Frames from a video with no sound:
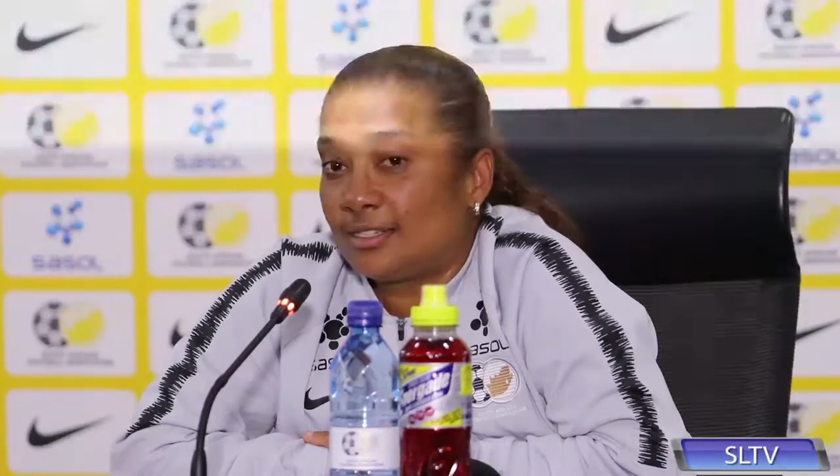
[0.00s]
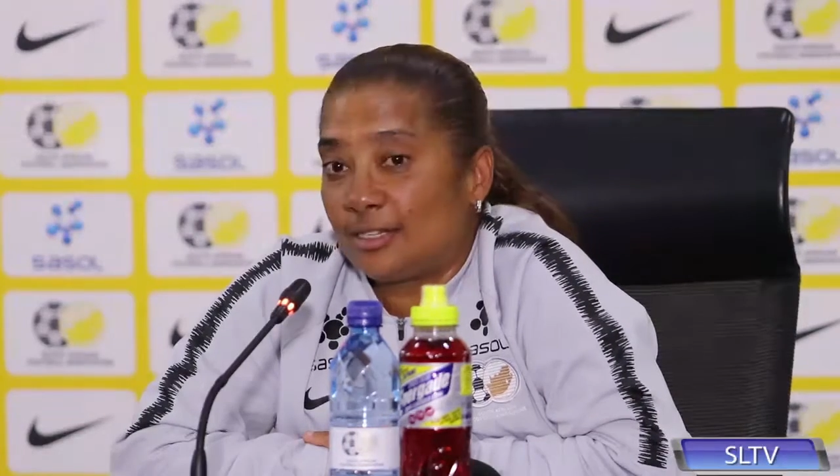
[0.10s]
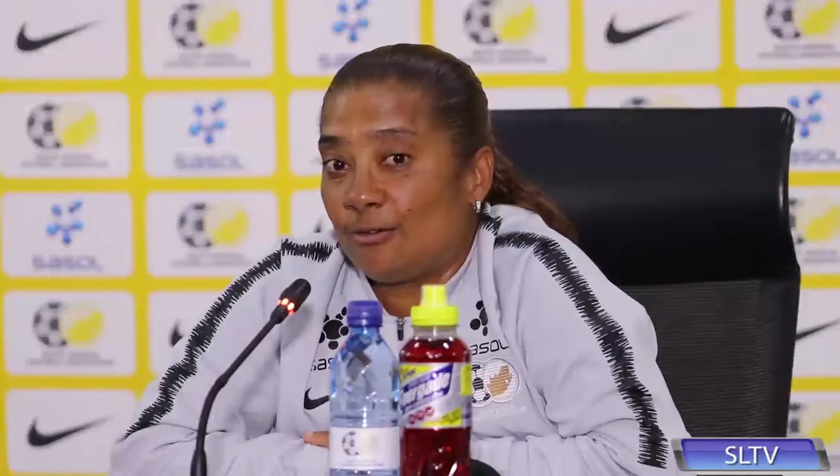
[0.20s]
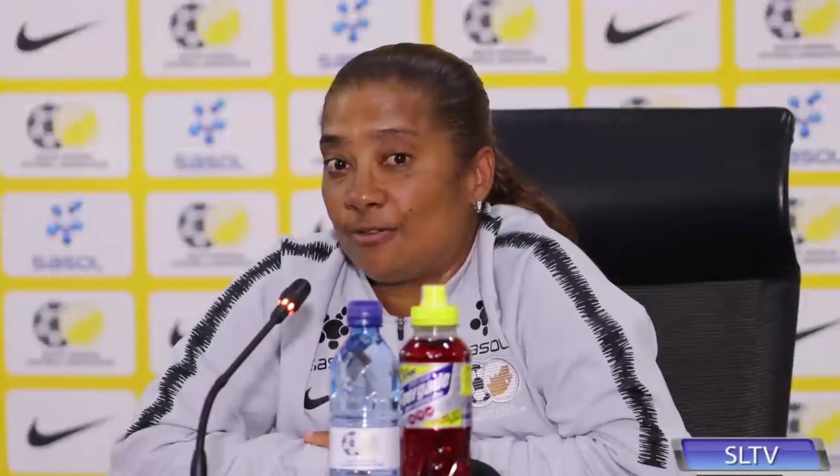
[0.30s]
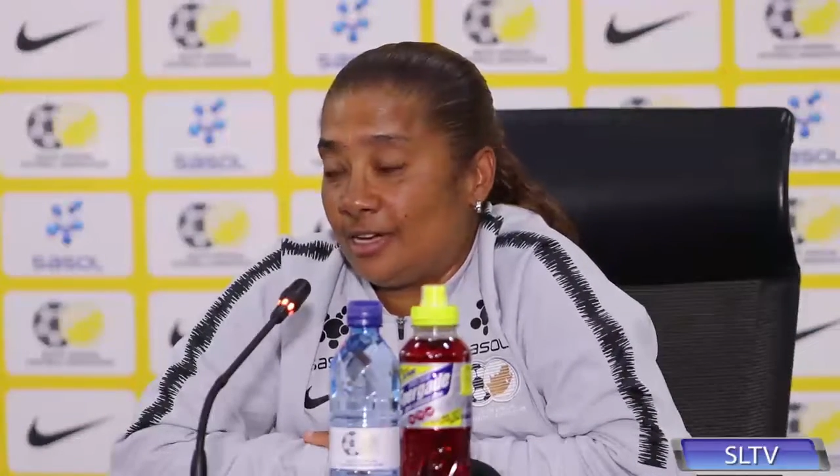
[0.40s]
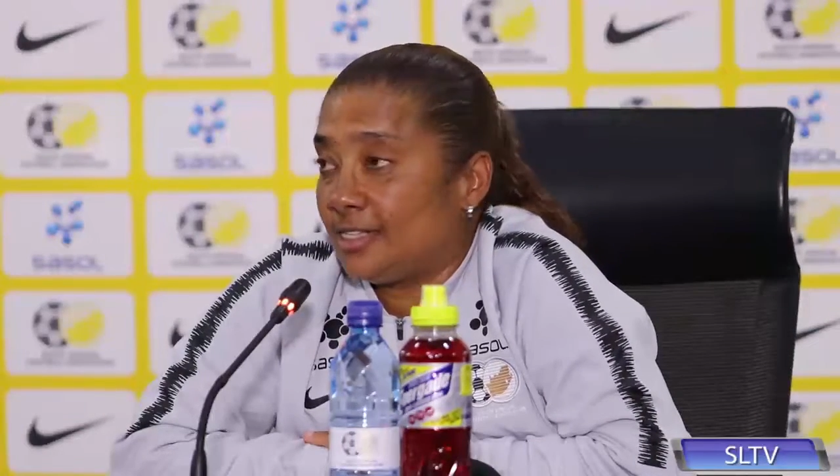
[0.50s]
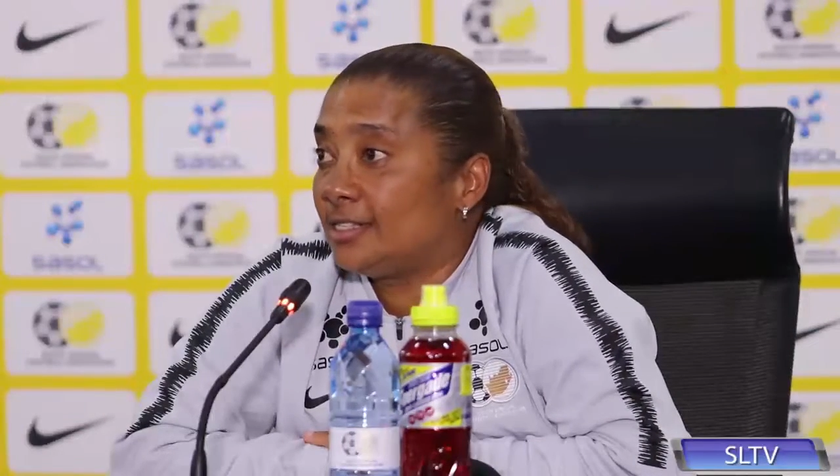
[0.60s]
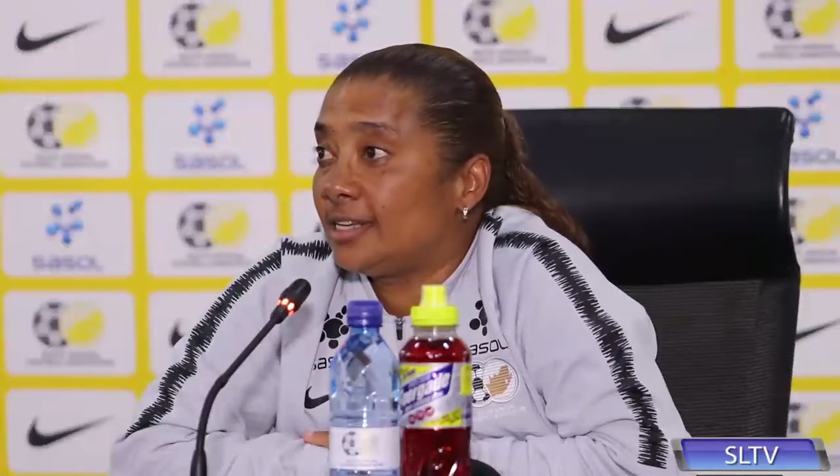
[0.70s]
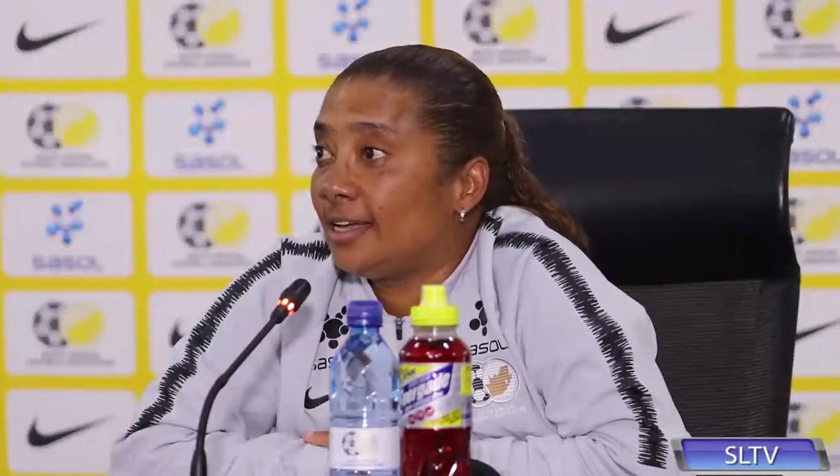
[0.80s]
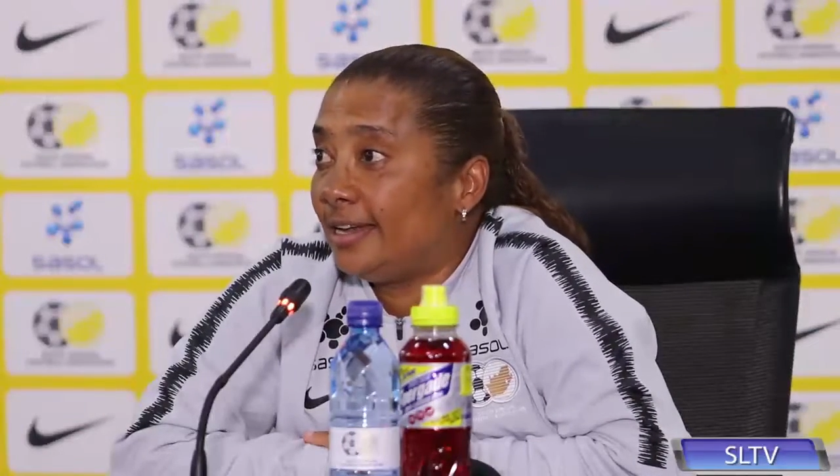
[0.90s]
So for us,
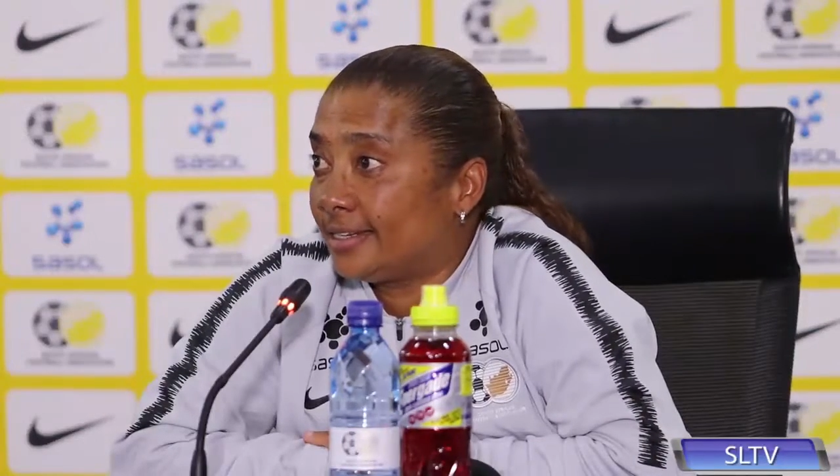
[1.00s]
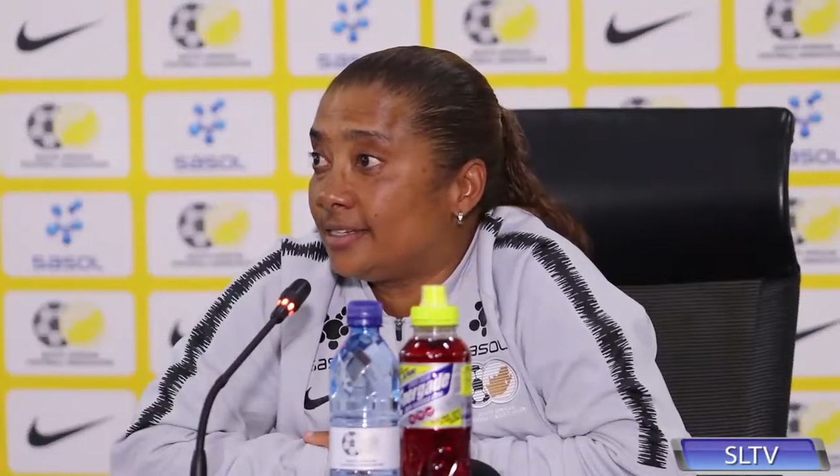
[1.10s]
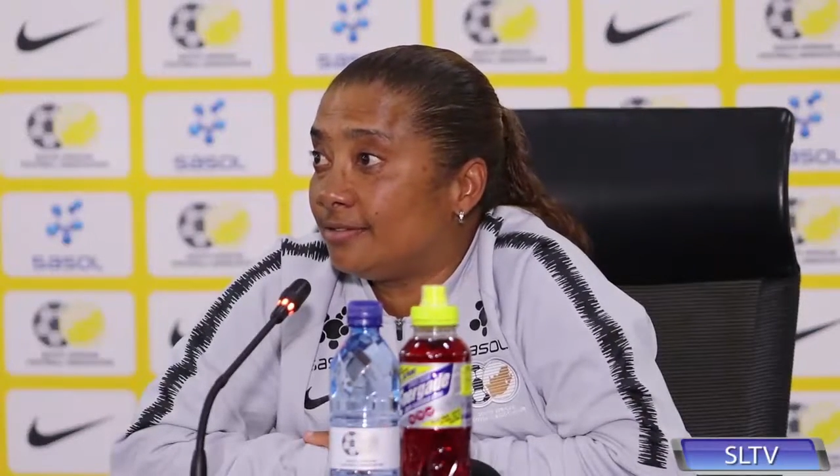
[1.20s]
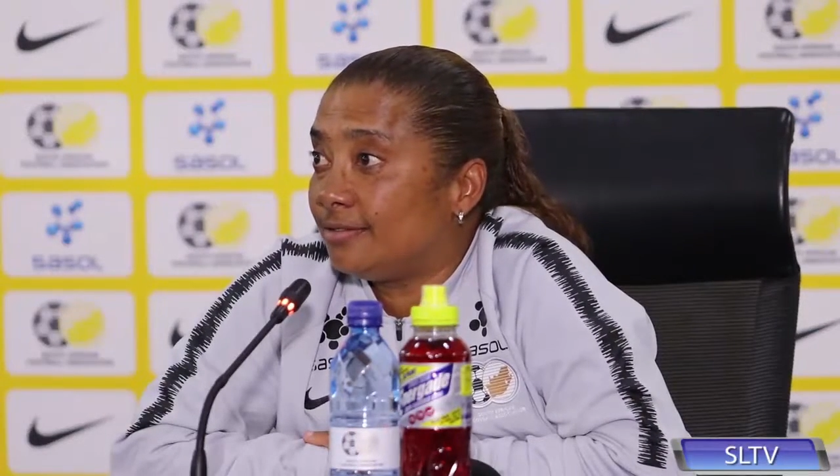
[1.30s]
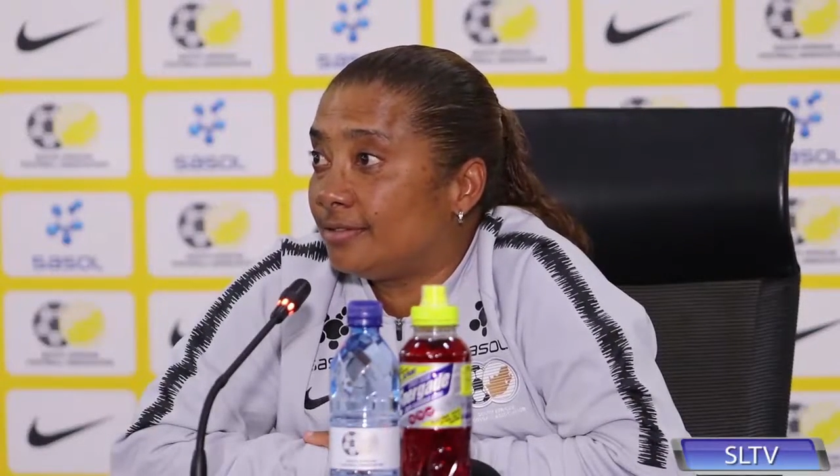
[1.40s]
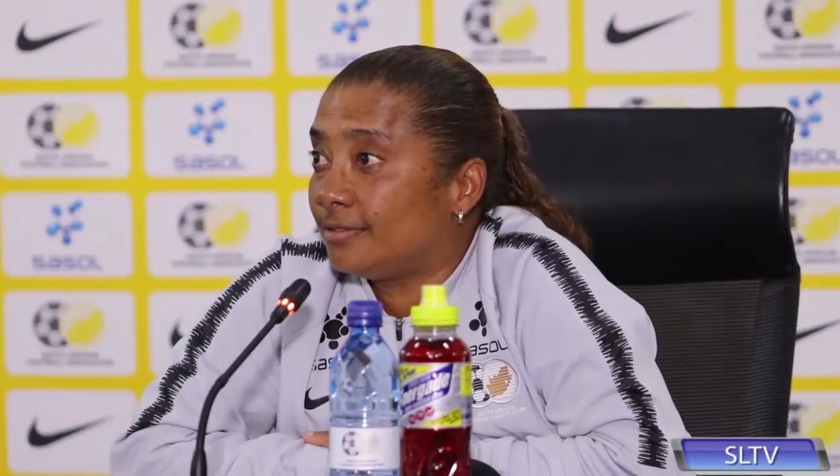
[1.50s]
it's a collective.